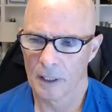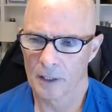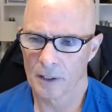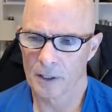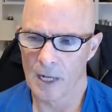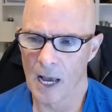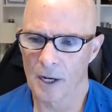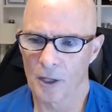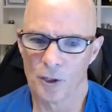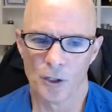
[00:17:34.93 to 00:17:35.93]
It's not
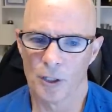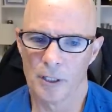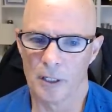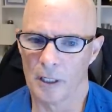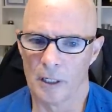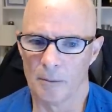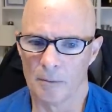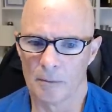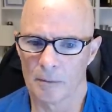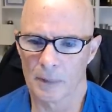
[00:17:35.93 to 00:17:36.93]
a good
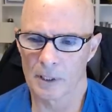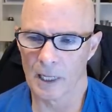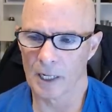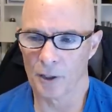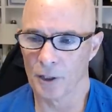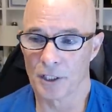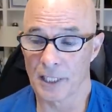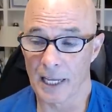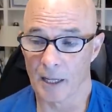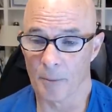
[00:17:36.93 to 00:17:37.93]
um, it's not a good
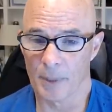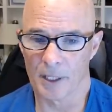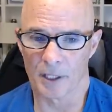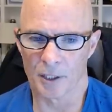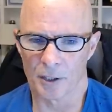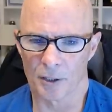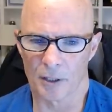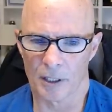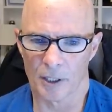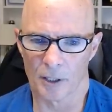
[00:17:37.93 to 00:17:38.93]
setup because
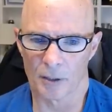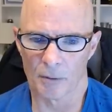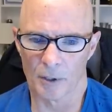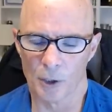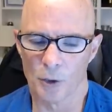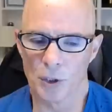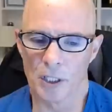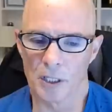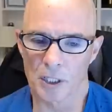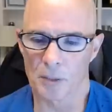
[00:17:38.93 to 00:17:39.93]
you're you're
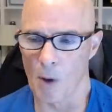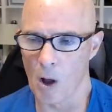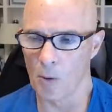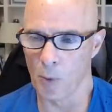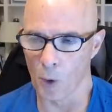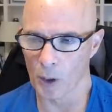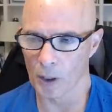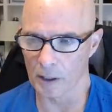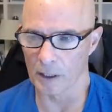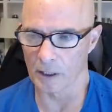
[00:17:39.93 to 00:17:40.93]
using the small
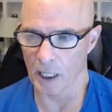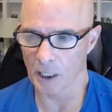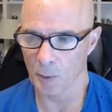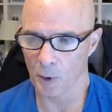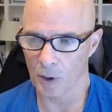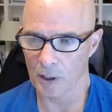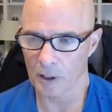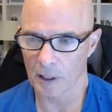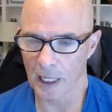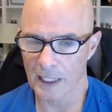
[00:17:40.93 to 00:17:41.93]
port, the exhaust port,
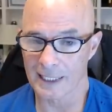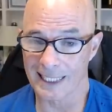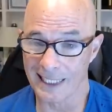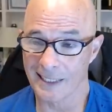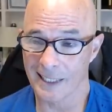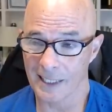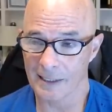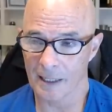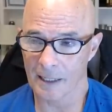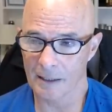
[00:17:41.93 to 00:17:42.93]
as the intake
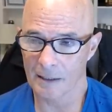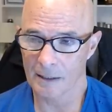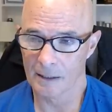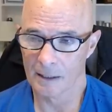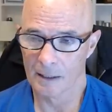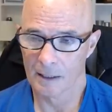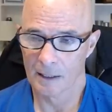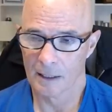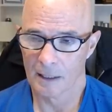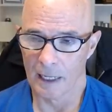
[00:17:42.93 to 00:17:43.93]
side,
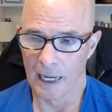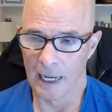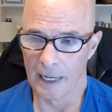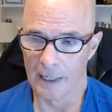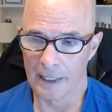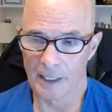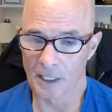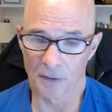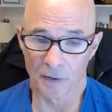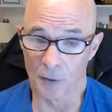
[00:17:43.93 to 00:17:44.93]
and it
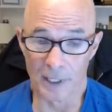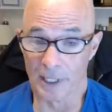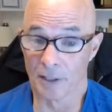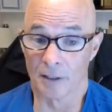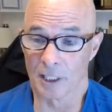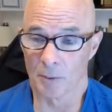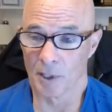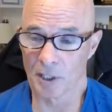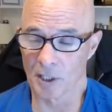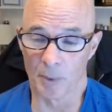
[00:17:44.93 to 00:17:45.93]
doesn't flow nearly as
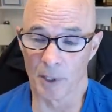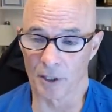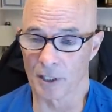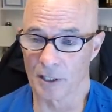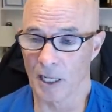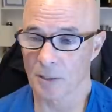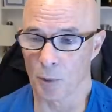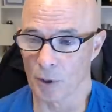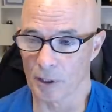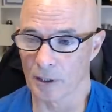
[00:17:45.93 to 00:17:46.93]
much as the bigger exhaust
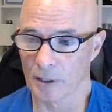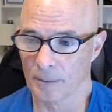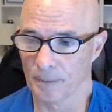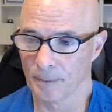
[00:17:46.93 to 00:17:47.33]
port does.